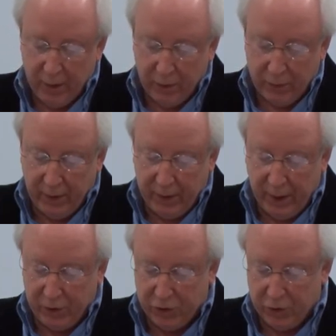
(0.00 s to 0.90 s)
three
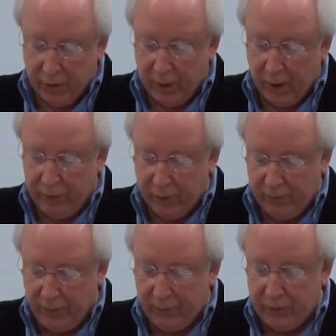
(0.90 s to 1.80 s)
days short of your
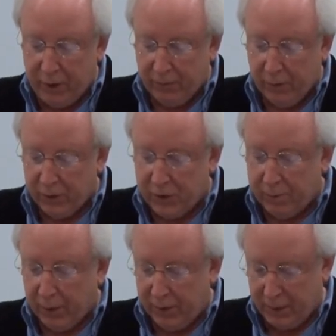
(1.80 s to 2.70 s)
fifty-first
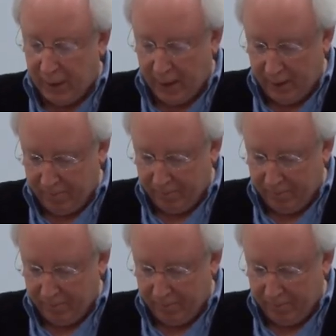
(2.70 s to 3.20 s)
birthday.